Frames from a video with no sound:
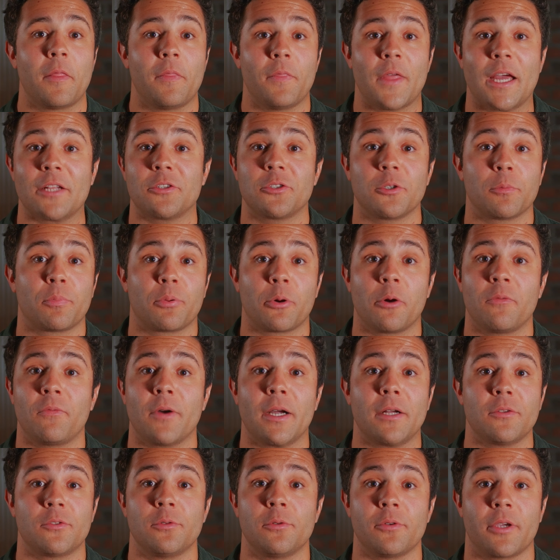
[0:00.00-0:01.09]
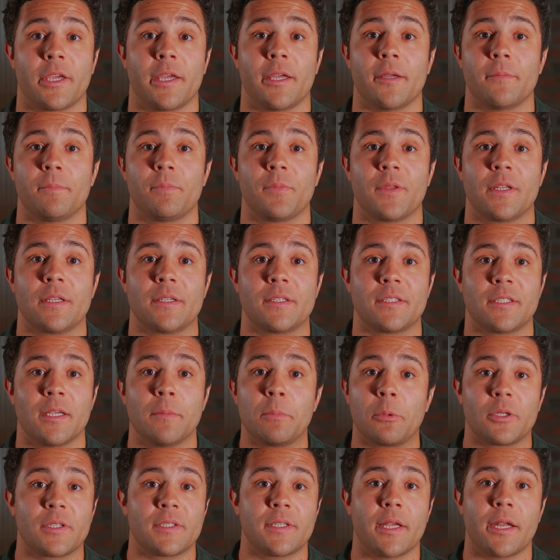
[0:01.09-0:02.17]
That's your profile toolkit.
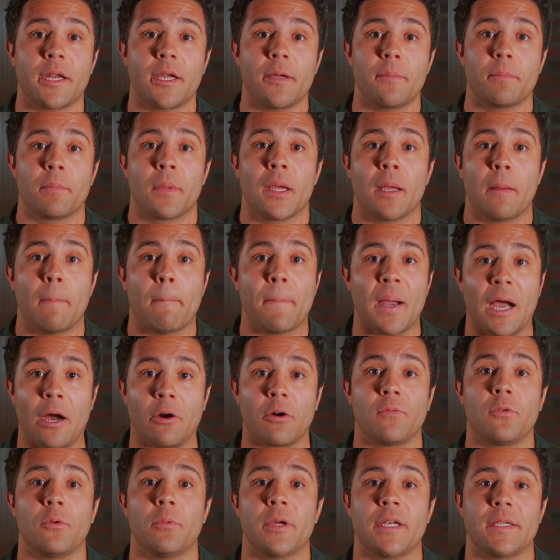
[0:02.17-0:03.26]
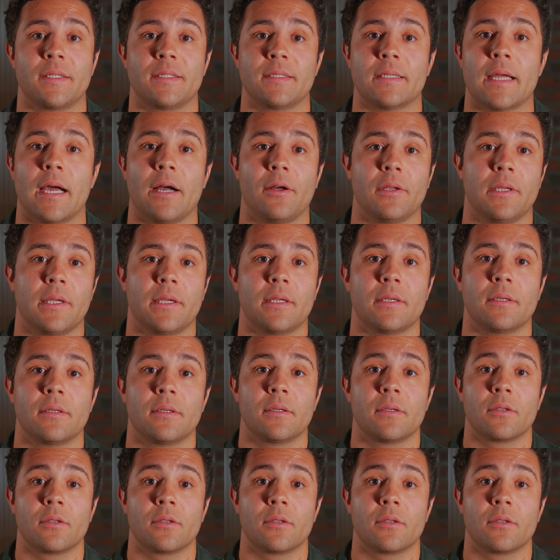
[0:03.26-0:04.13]
Simple to set up, powerful when it's dialed in.